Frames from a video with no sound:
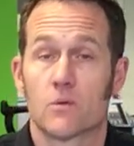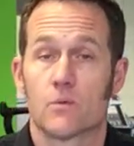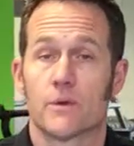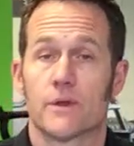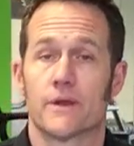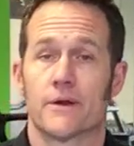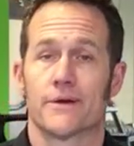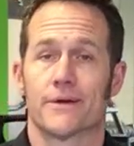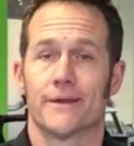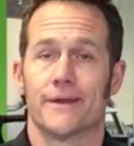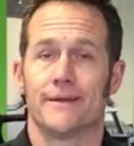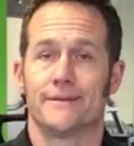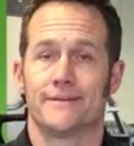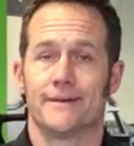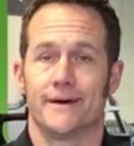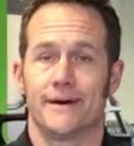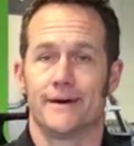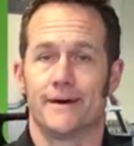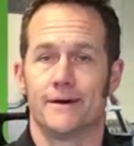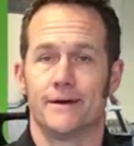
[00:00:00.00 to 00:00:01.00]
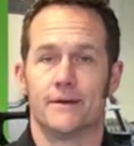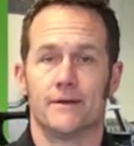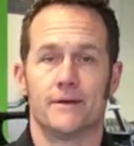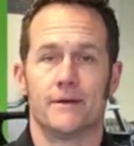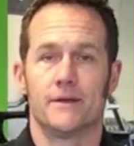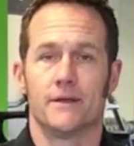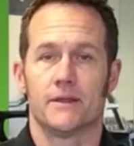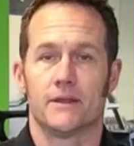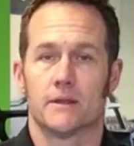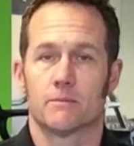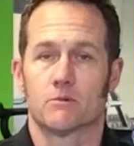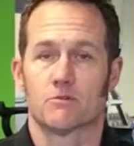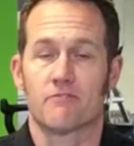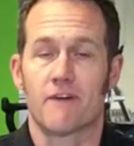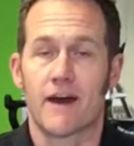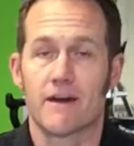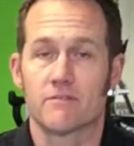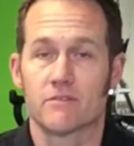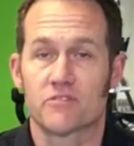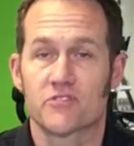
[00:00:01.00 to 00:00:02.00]
We are at number
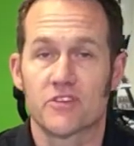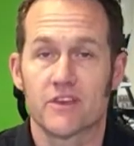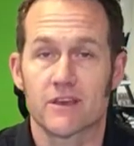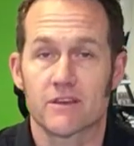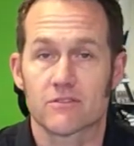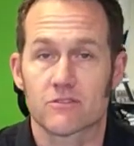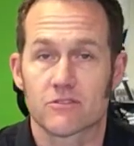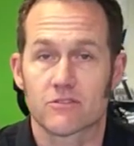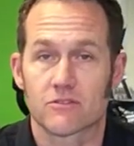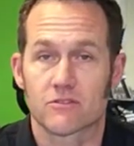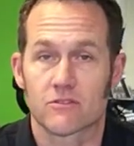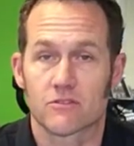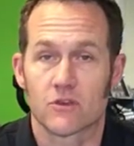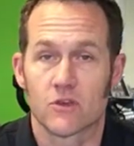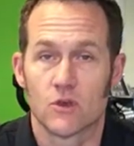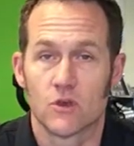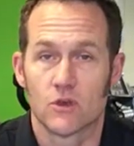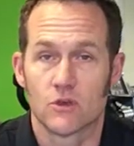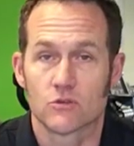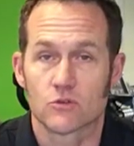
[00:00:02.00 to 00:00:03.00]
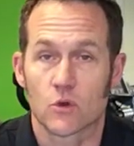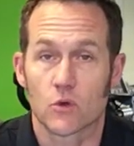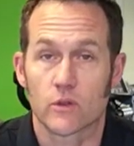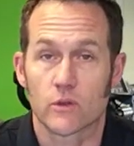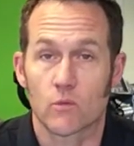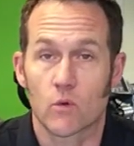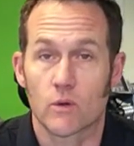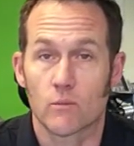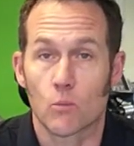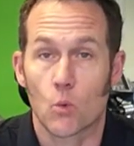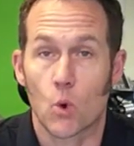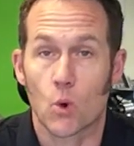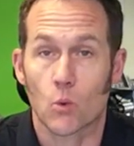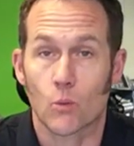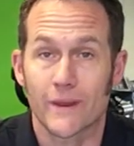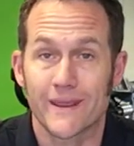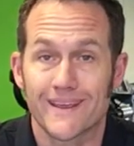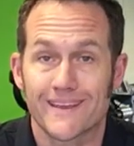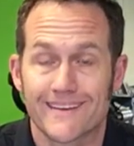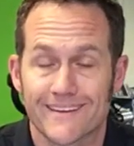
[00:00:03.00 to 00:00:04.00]
5 of 6. So only one more
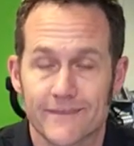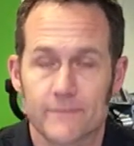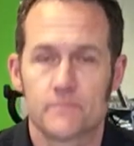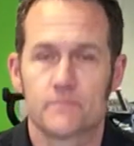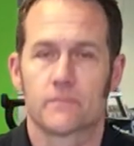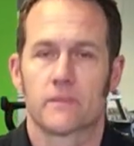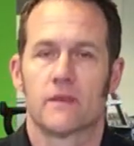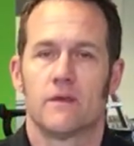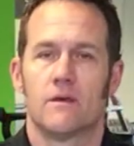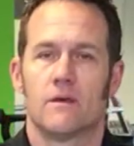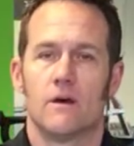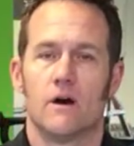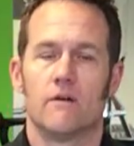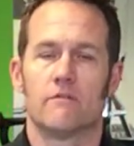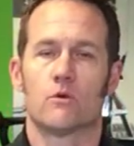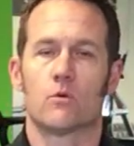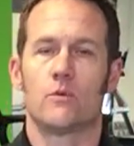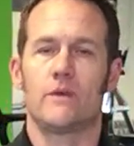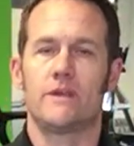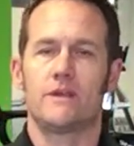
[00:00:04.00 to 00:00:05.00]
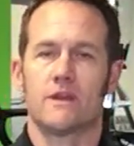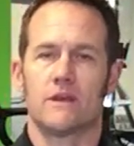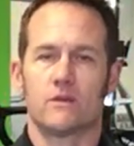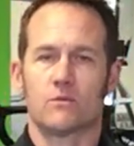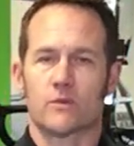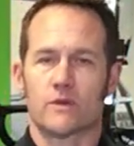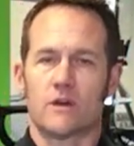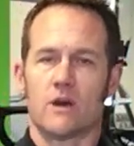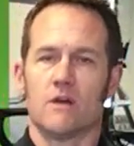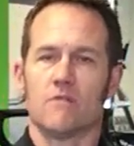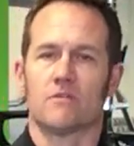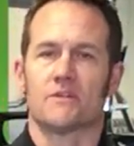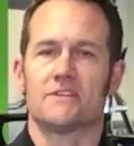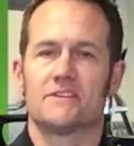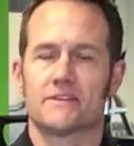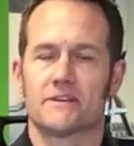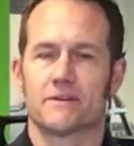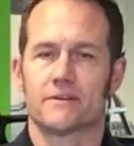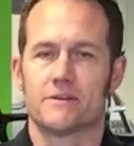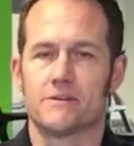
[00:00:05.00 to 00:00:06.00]
week of the weekend recovery
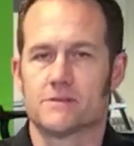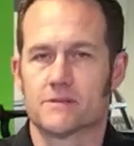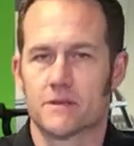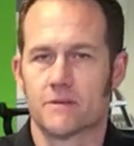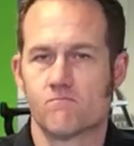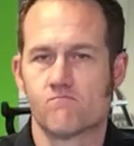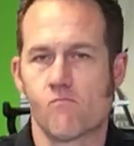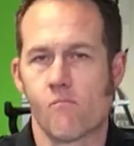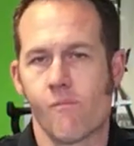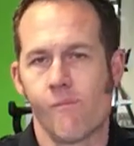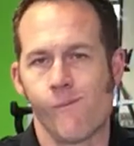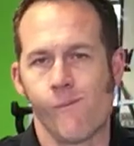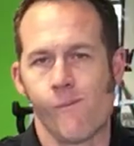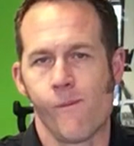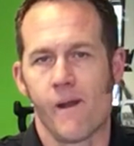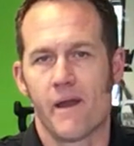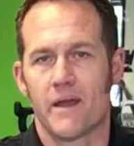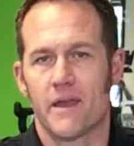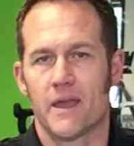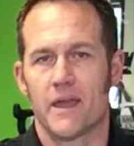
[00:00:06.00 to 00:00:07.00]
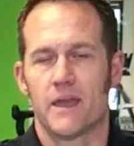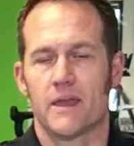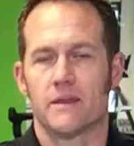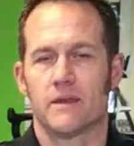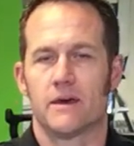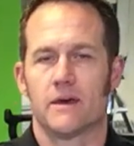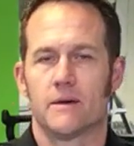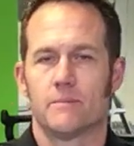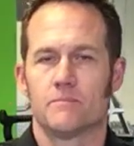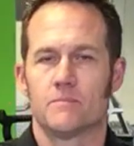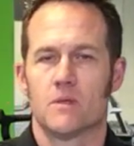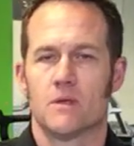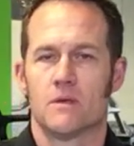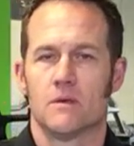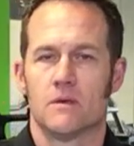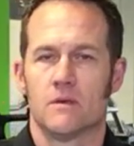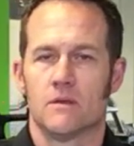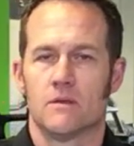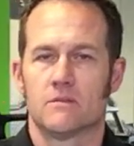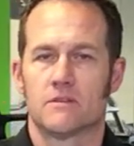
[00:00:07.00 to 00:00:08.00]
series. And
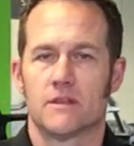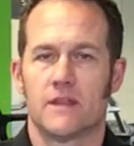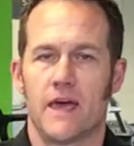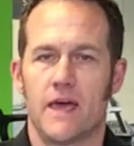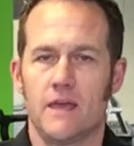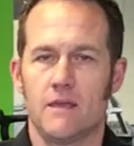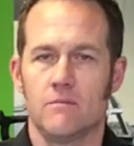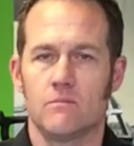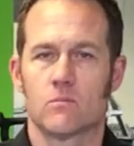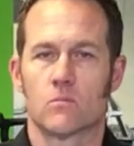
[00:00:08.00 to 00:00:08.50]
today